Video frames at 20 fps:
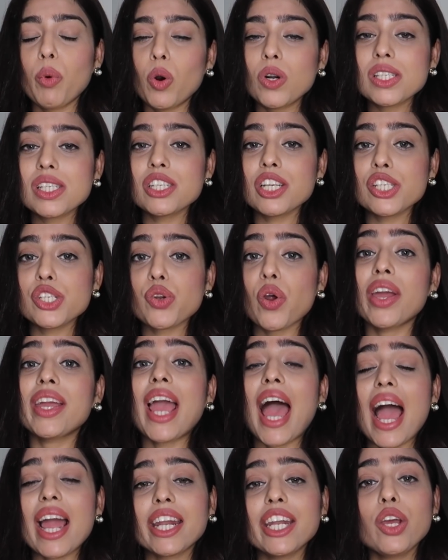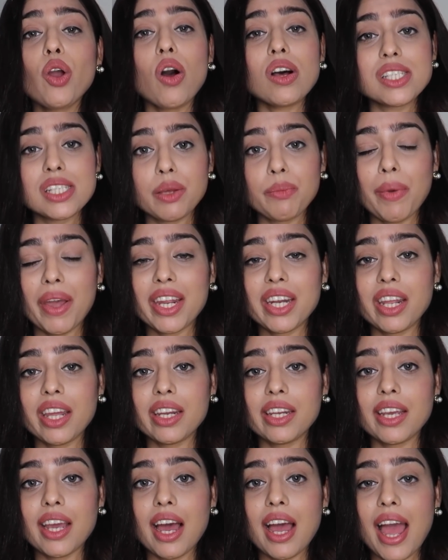pores, destroying acne causing
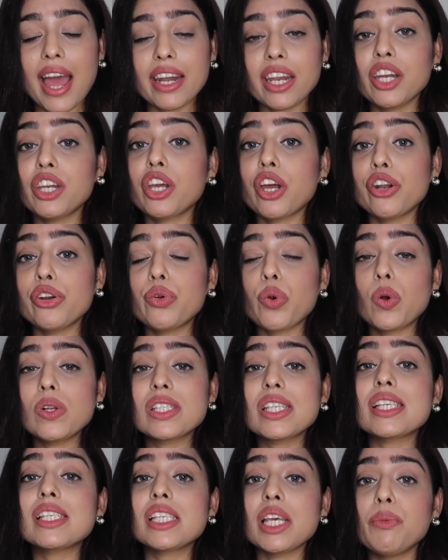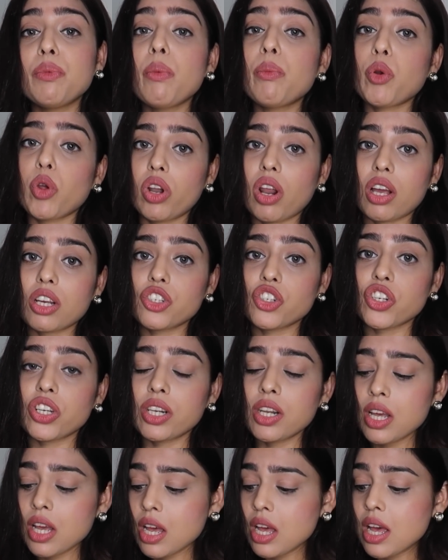bacteria, and it controls the sebum
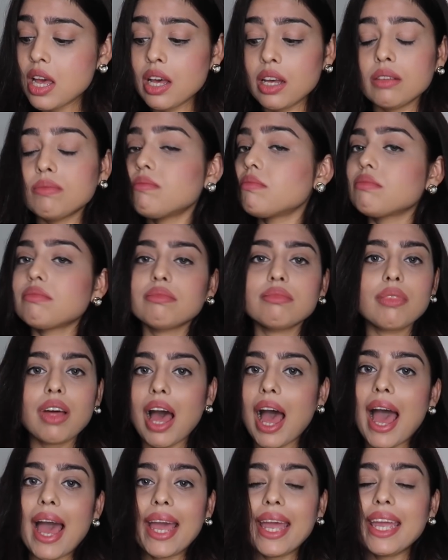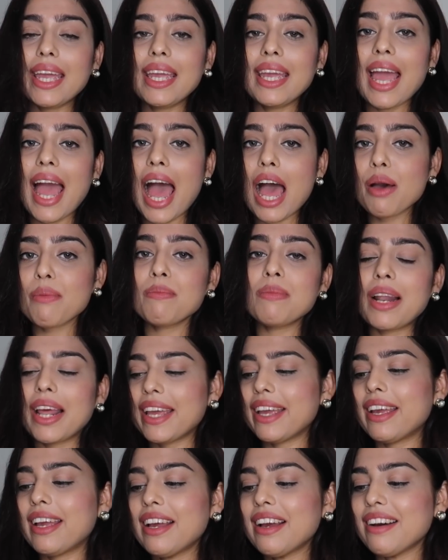production. I am
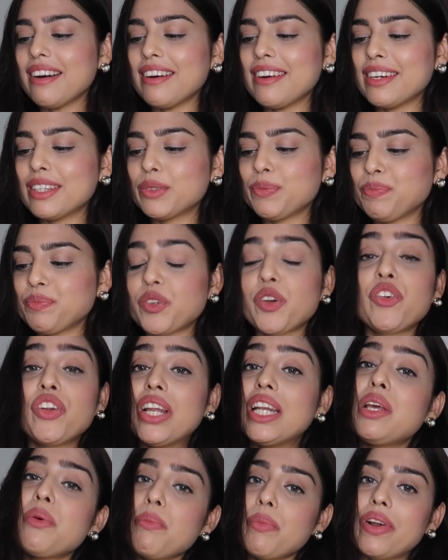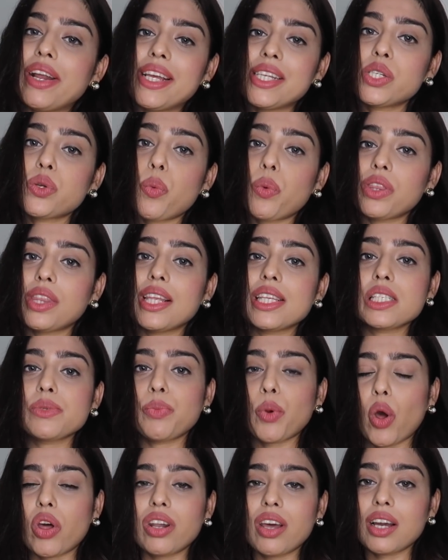like really impressed with this
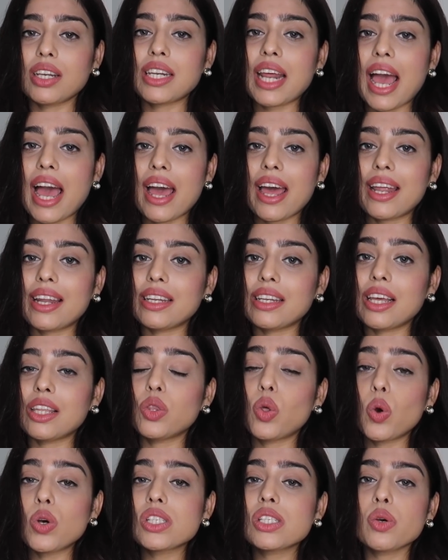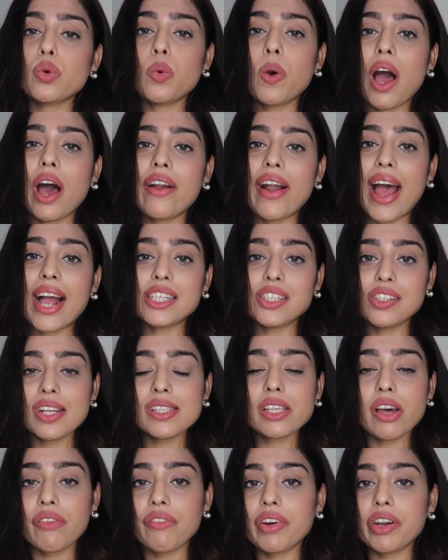product, and those who are actually
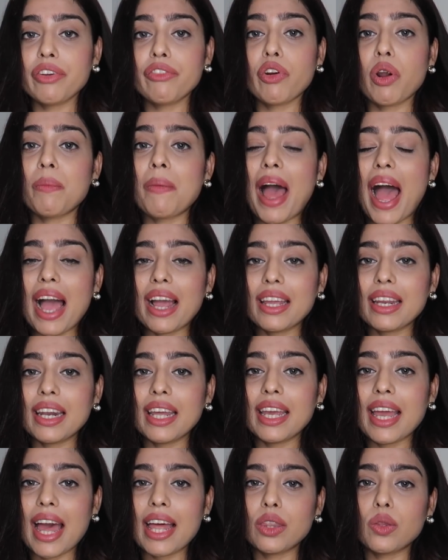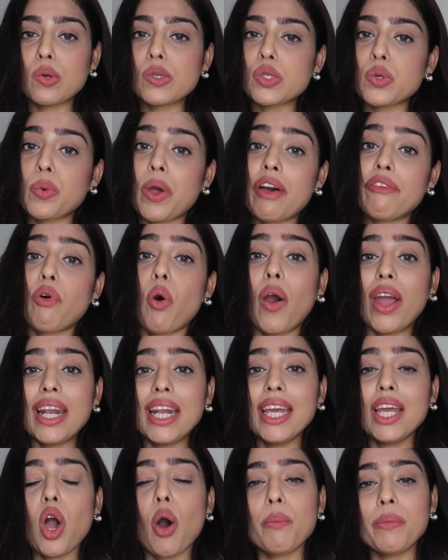suffering from acne and those who have
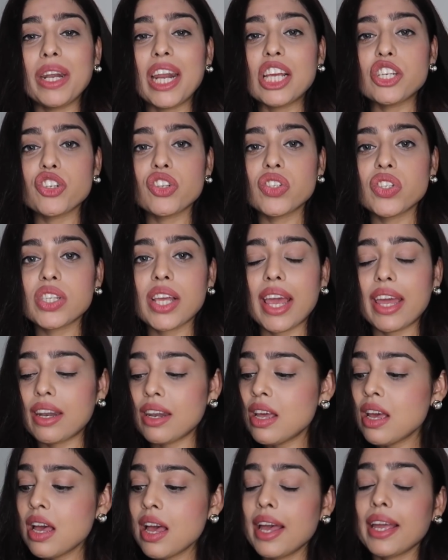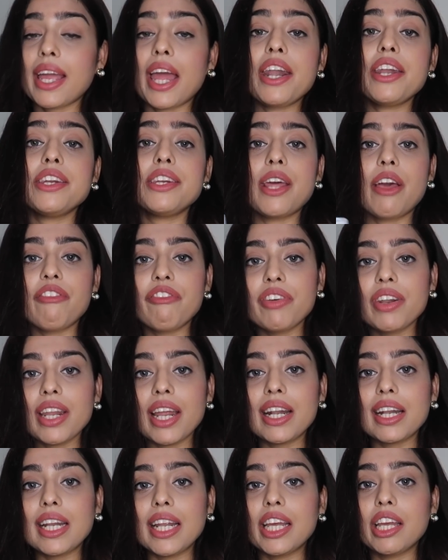oily combination skin can
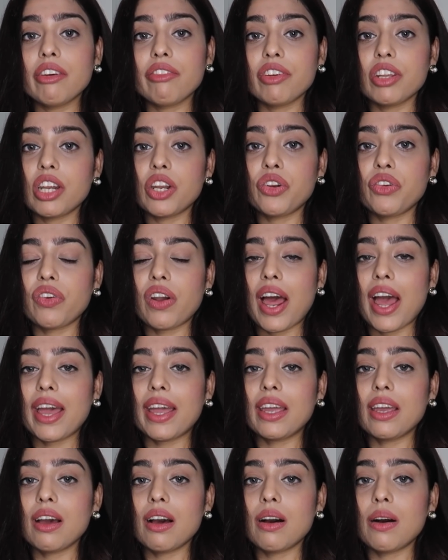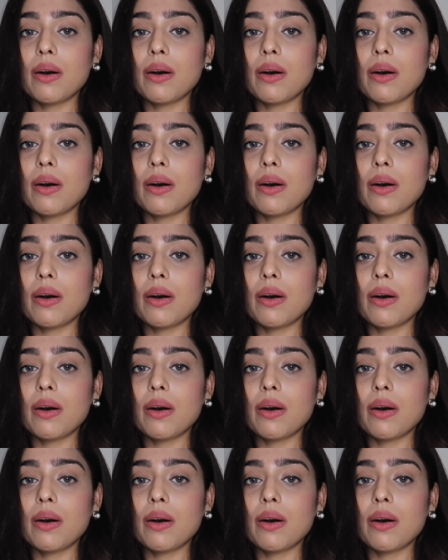definitely give it a try.